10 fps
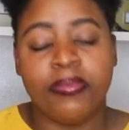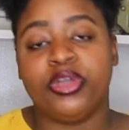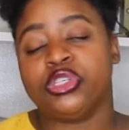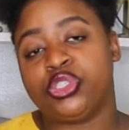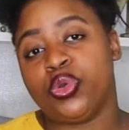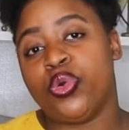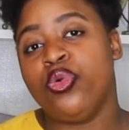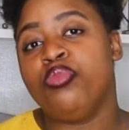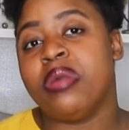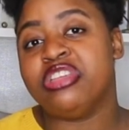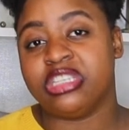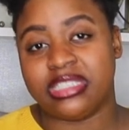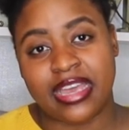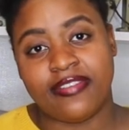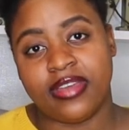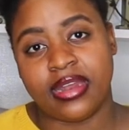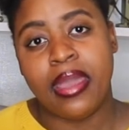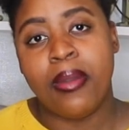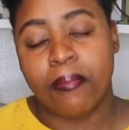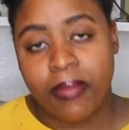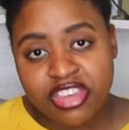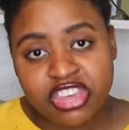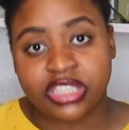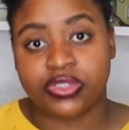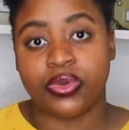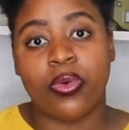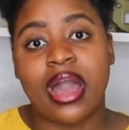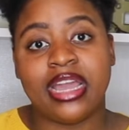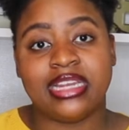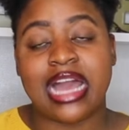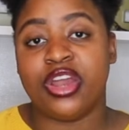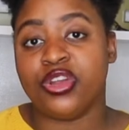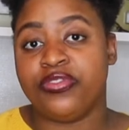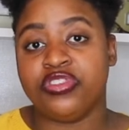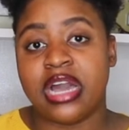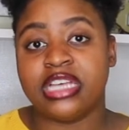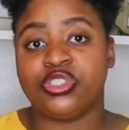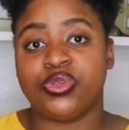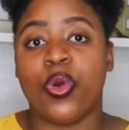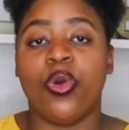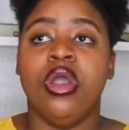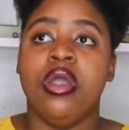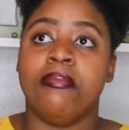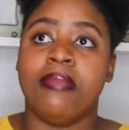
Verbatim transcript: because to whom much is given much is required i don't know if you guys saw